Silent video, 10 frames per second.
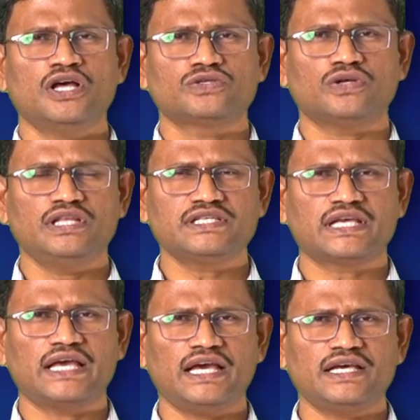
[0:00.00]
So this
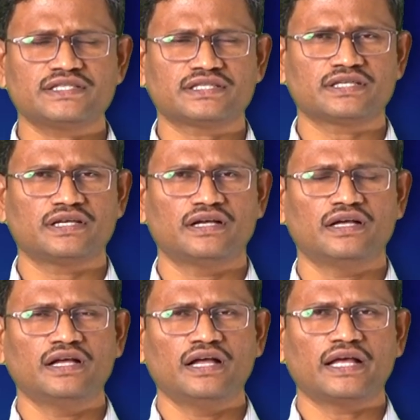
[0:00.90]
case
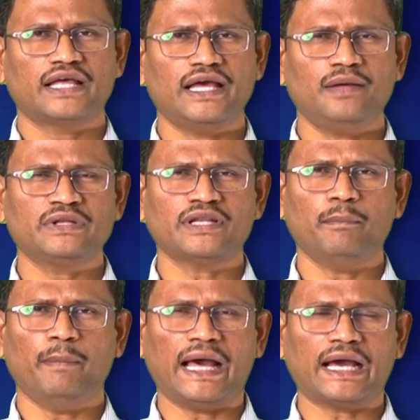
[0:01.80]
came in the
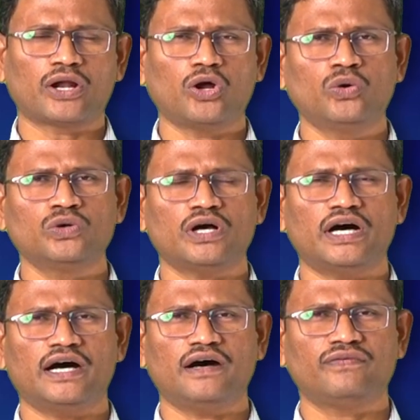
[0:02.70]
background
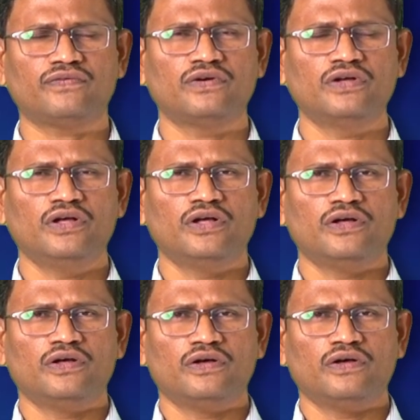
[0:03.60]
of
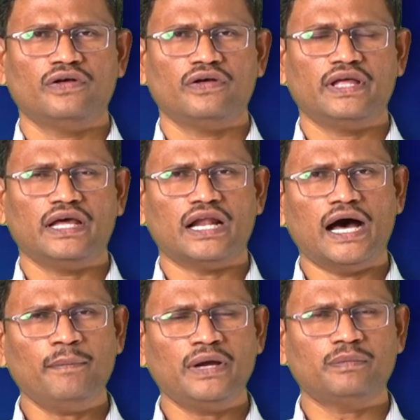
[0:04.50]
a law
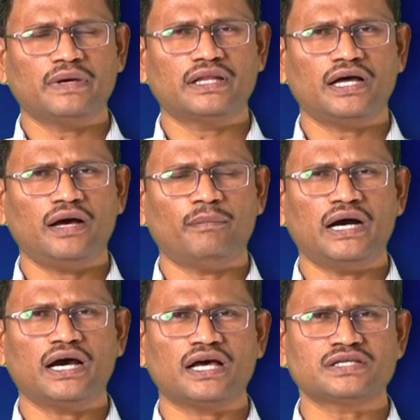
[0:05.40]
made by the
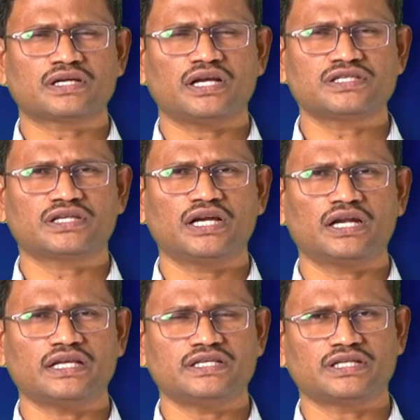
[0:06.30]
Maharashtra state
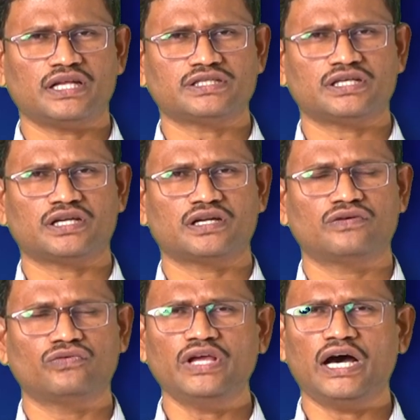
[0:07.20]
legislature.
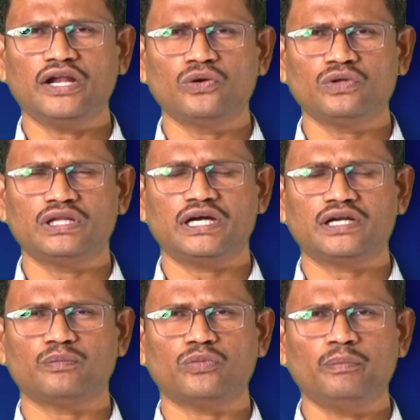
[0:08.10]
We all know that
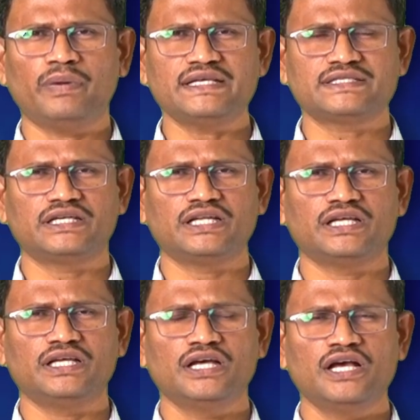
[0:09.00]
Mumbai
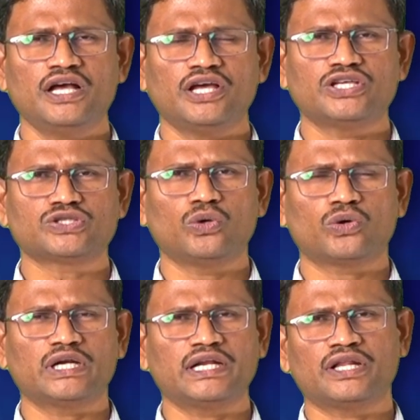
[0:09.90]
city is
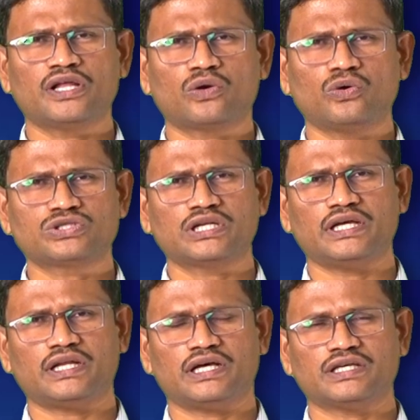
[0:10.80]
located in the coastal
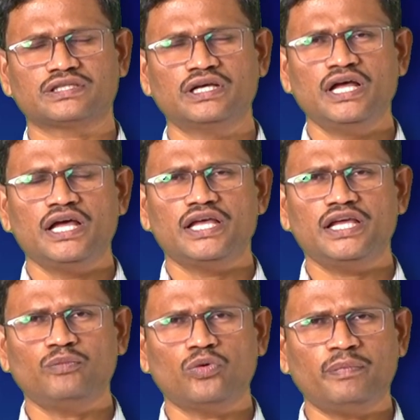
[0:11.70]
areas.
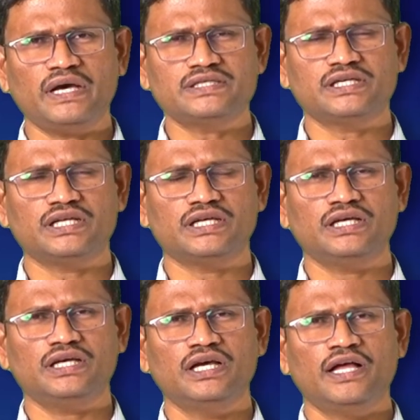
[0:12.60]
In Mumbai
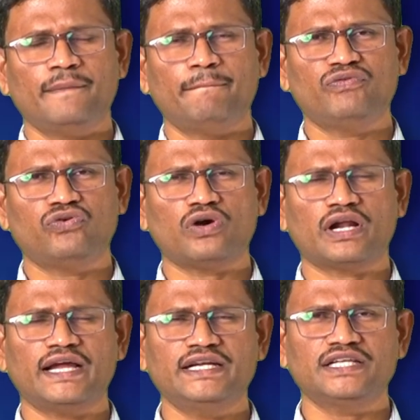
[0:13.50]
city, before
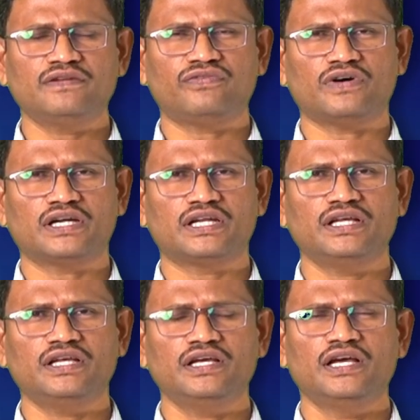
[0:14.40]

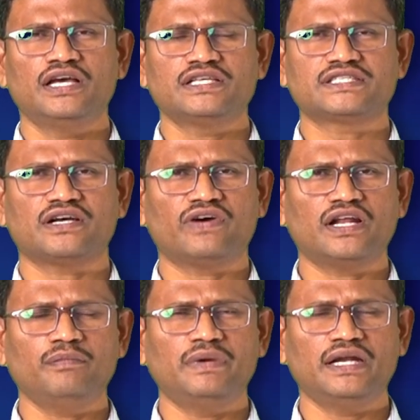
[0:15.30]
1940,
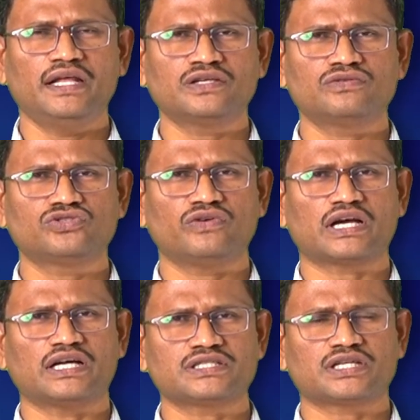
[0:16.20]
several buildings which were
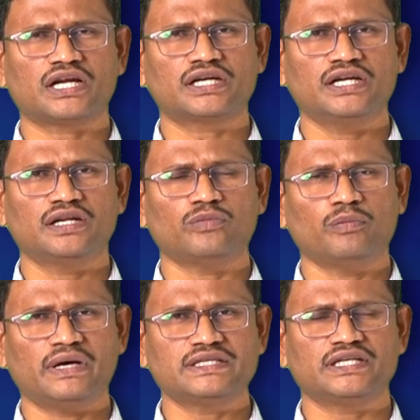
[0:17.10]
constructed in
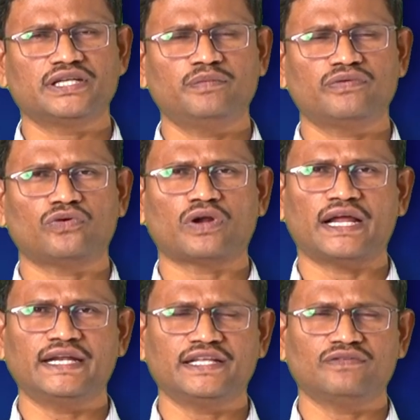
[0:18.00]
Mumbai city before
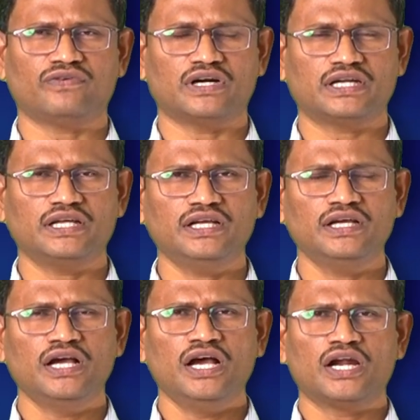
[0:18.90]
1940,
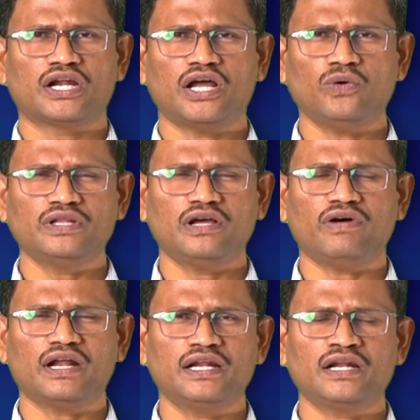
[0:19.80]
now they
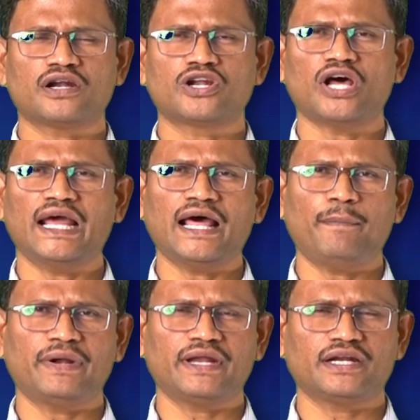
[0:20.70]
were in
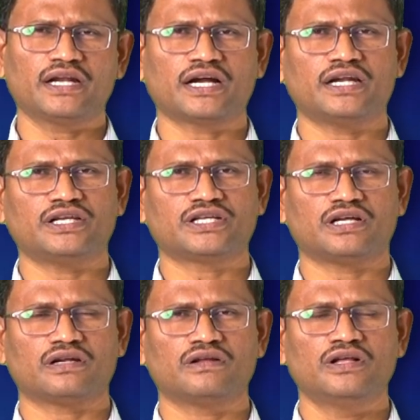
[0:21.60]
dilapidated condition,
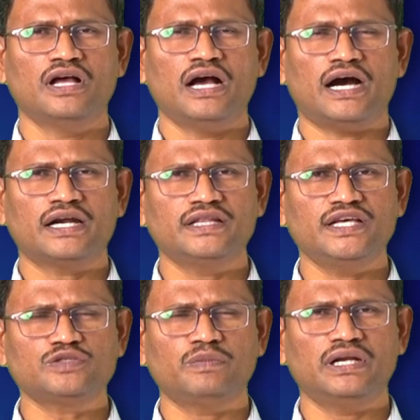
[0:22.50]
and
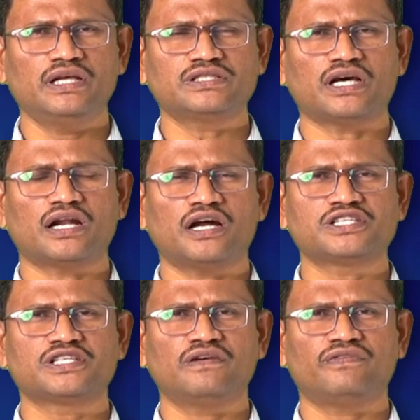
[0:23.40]
these buildings are not
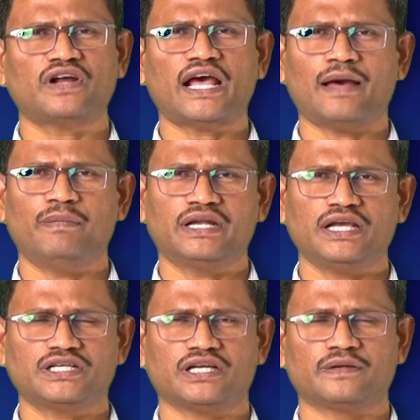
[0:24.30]
safe for
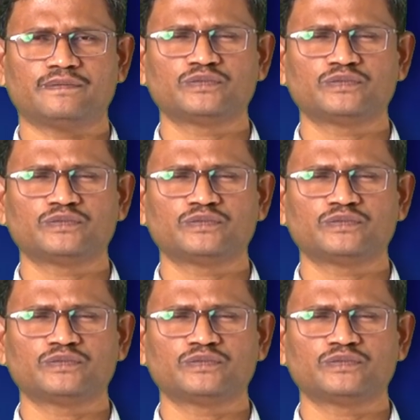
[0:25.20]
habitation.